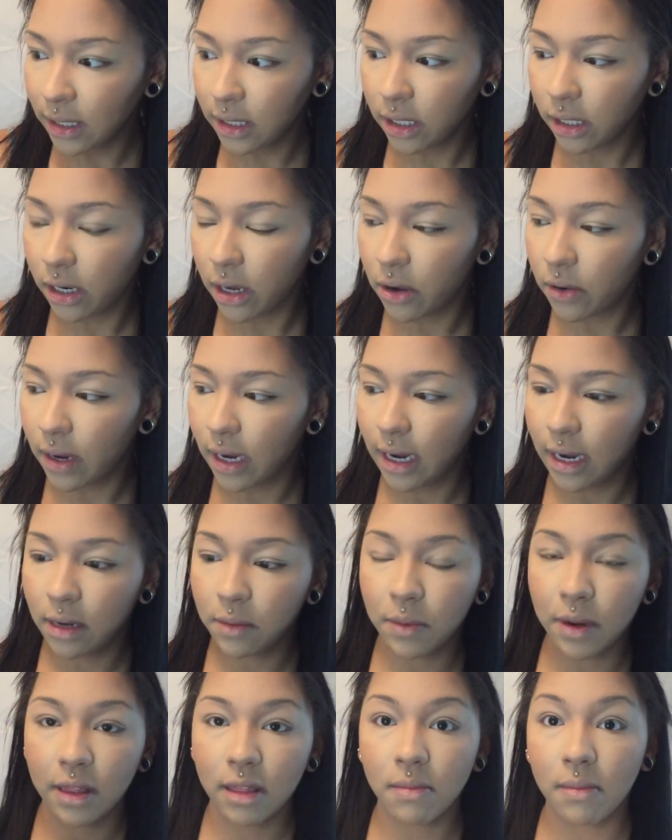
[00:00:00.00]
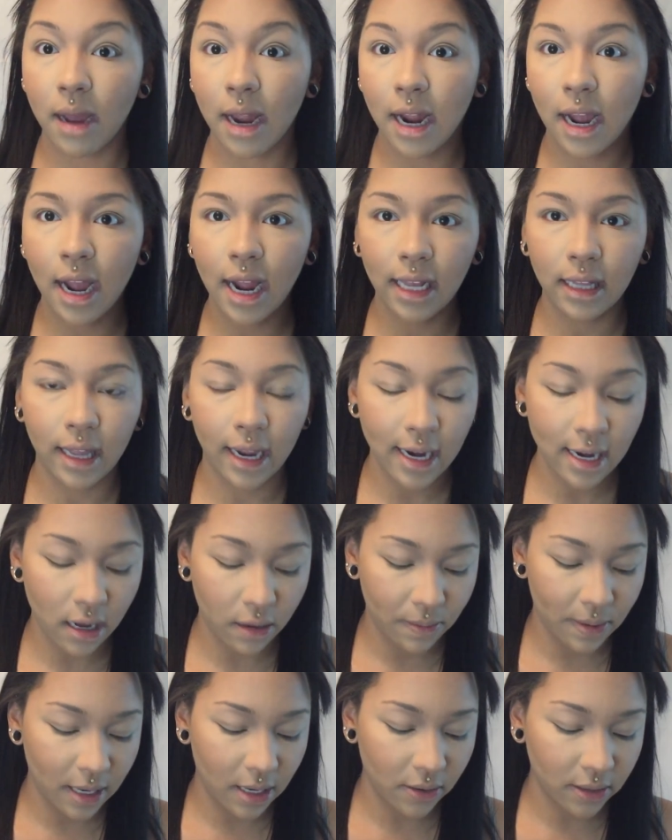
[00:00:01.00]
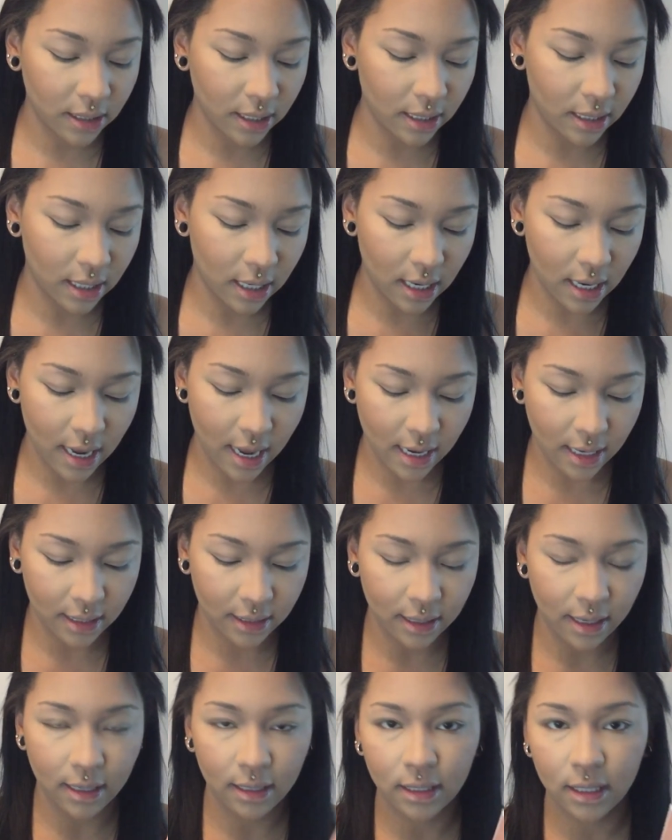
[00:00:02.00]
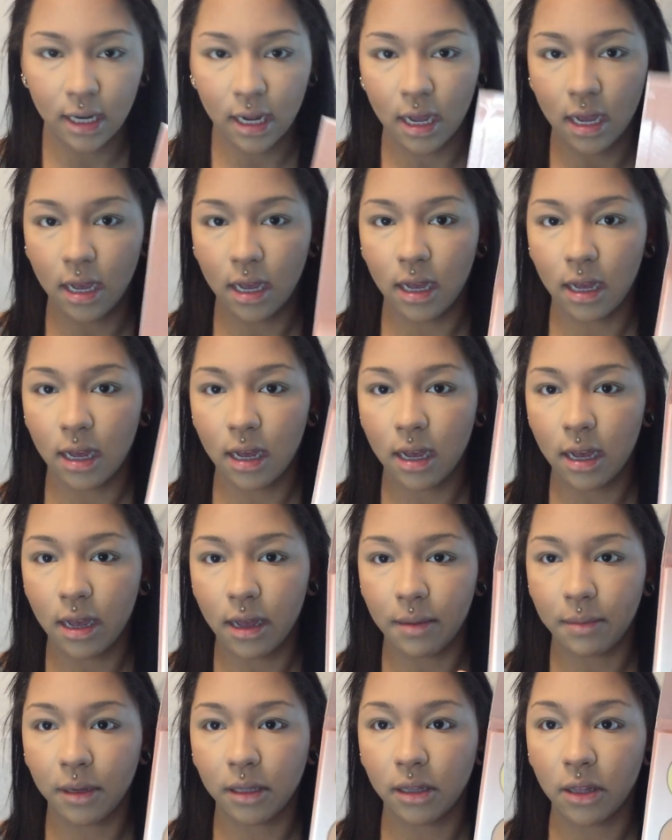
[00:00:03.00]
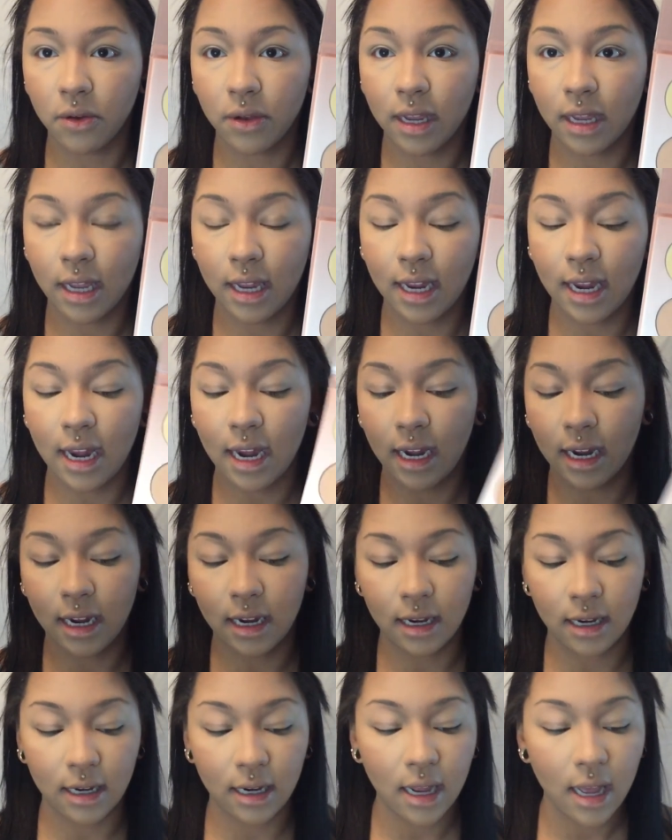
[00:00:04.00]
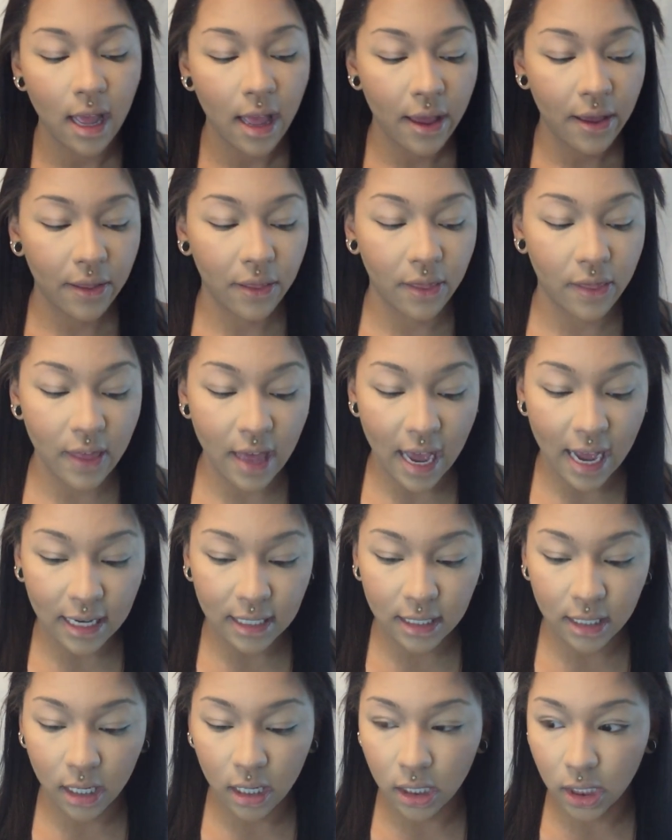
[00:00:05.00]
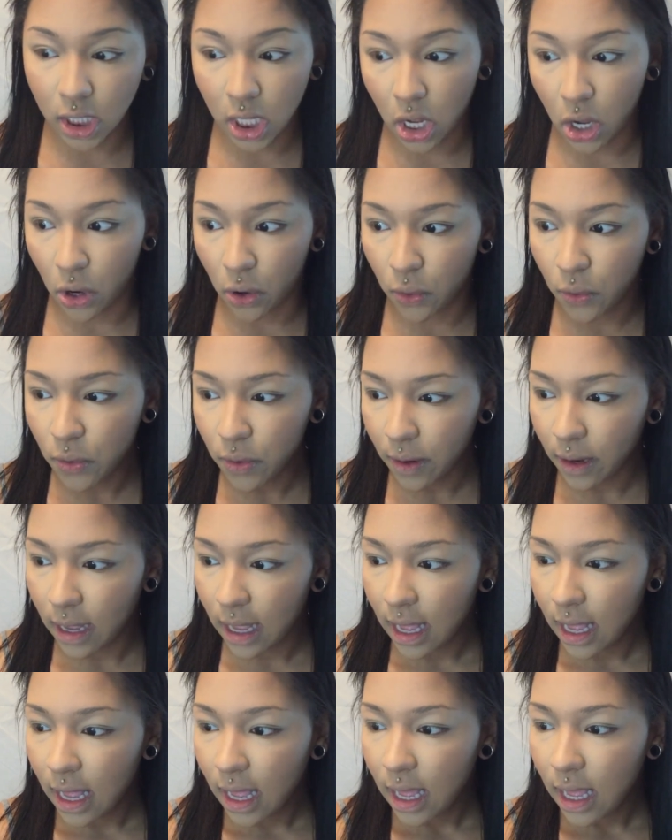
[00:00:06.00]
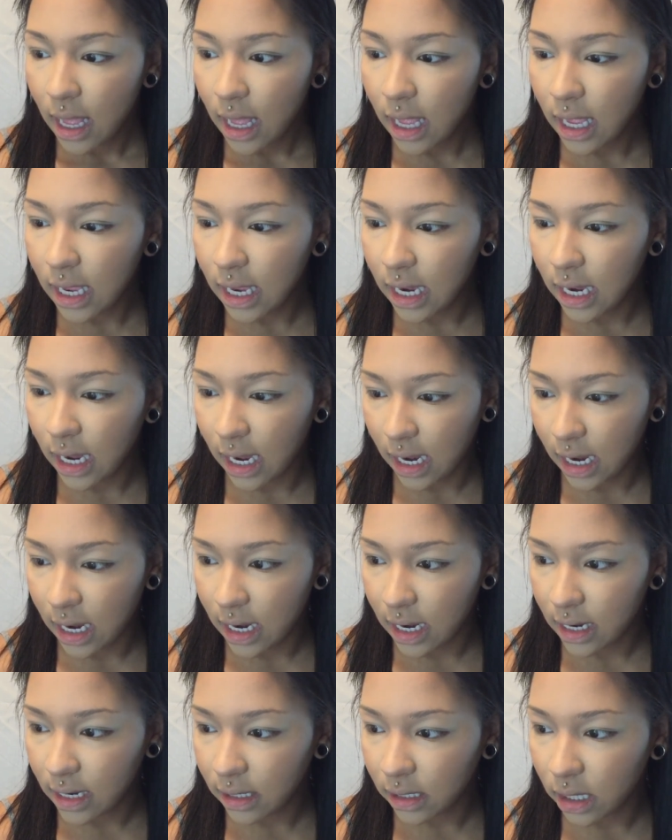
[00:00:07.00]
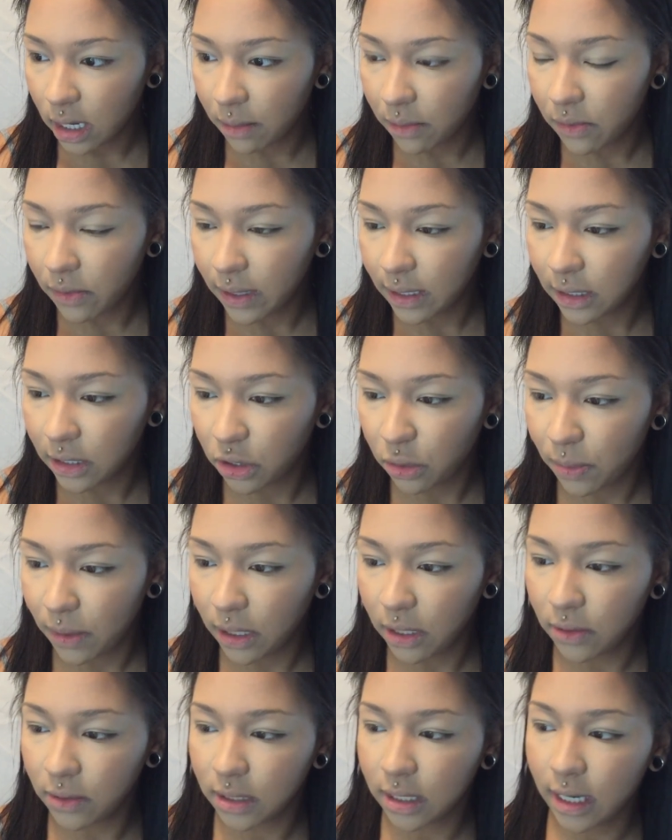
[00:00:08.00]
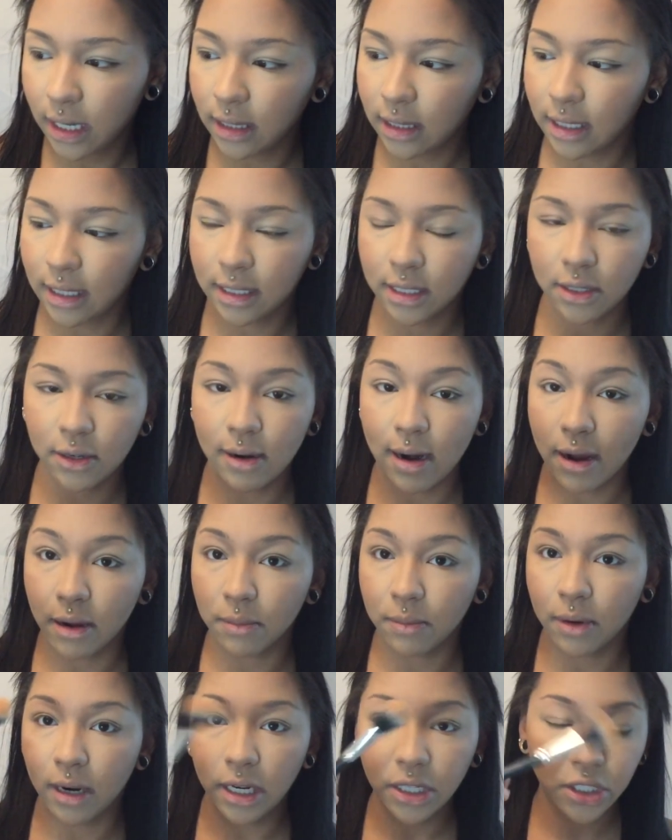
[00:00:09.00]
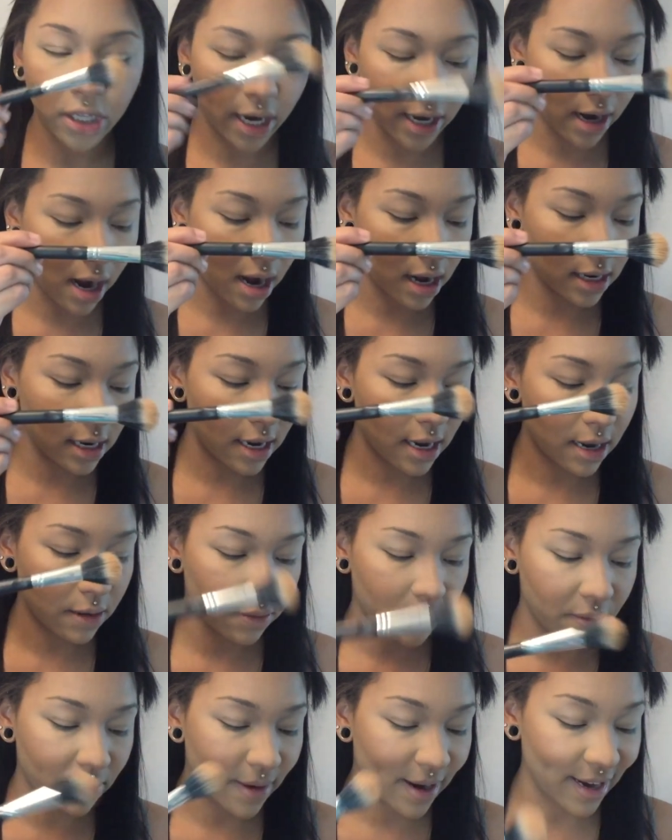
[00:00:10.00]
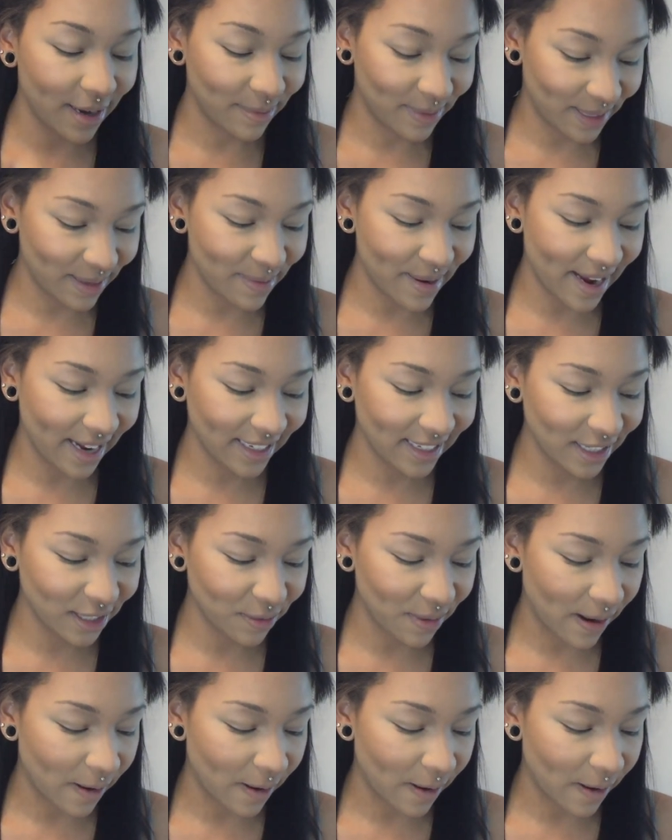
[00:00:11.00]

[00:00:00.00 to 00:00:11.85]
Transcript: to go in with my highlight. I'll be using the Anastasia um, Glow Kit and that glow. And I'm going to be using this crown brush I got in one of my Ipsy bags as